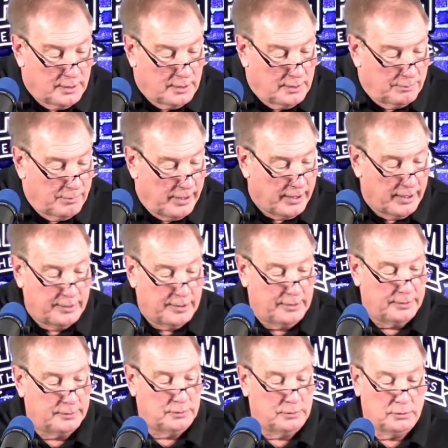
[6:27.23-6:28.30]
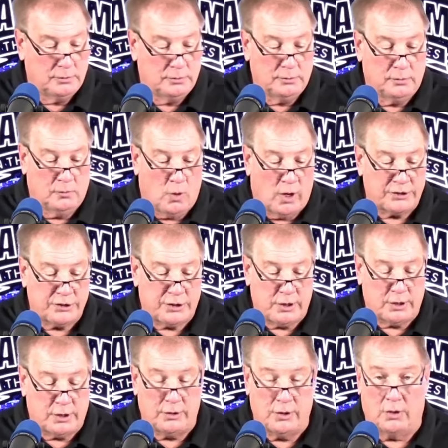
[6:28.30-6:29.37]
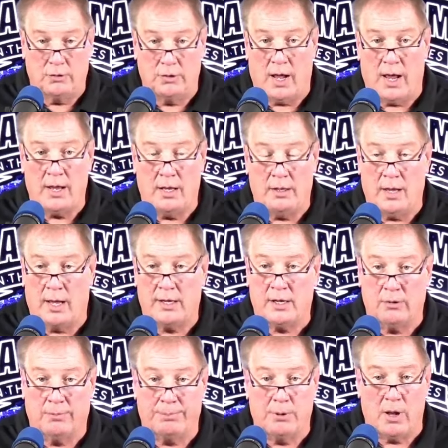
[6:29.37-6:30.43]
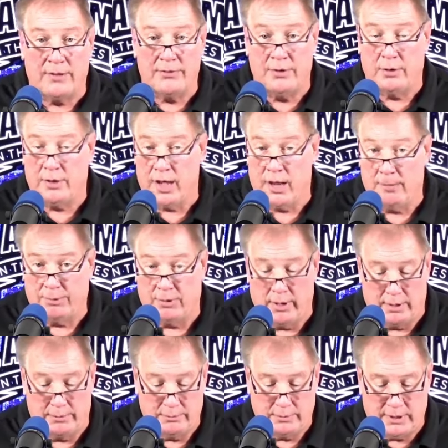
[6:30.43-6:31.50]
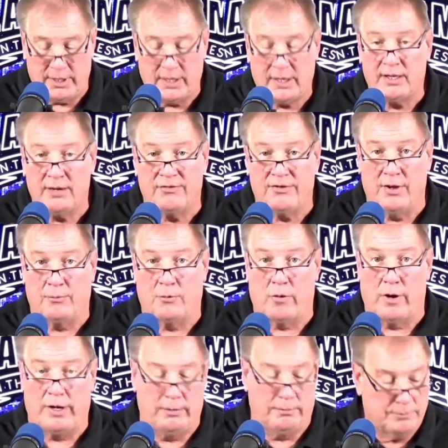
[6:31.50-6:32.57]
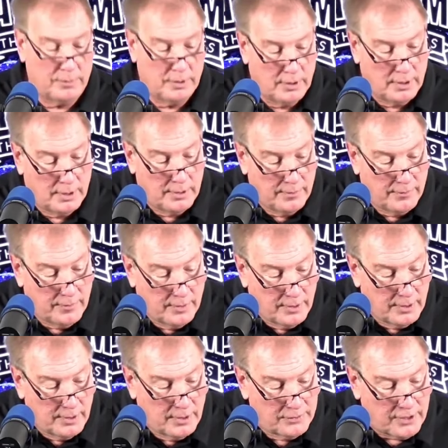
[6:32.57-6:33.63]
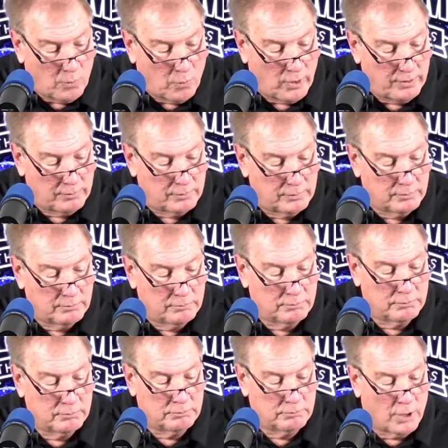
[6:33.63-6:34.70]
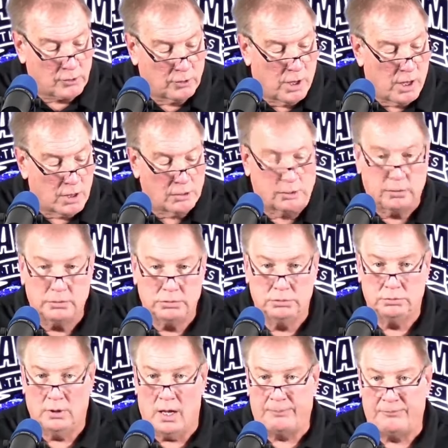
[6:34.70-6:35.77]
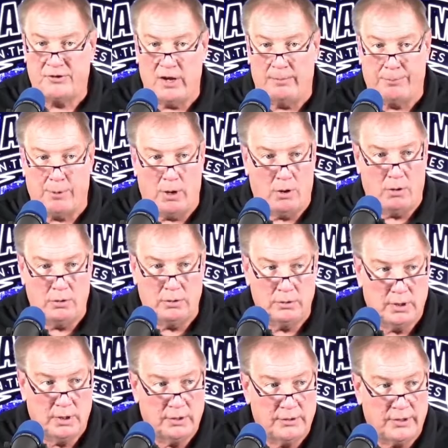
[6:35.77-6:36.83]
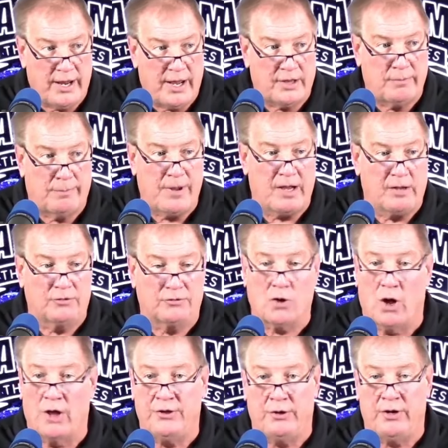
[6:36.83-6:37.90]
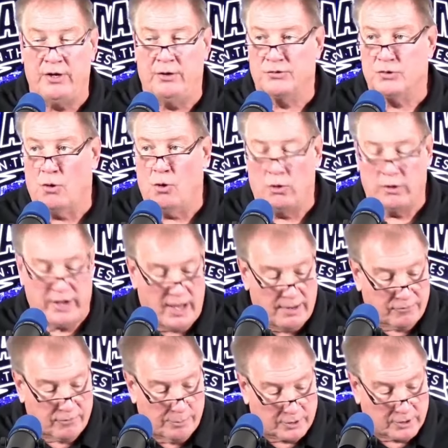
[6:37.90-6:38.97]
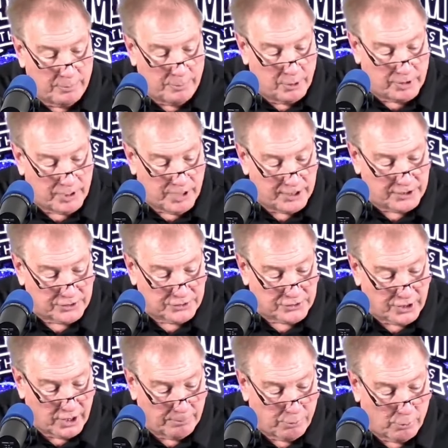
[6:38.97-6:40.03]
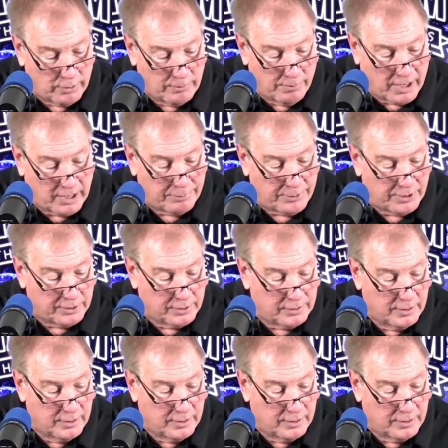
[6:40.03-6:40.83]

Man, Washington, though, I got to applaud their game plan. You got to give them credit. They went muddle huddle, up tempo. They had the Bengals on their heels the whole game from a communication standpoint, in my opinion.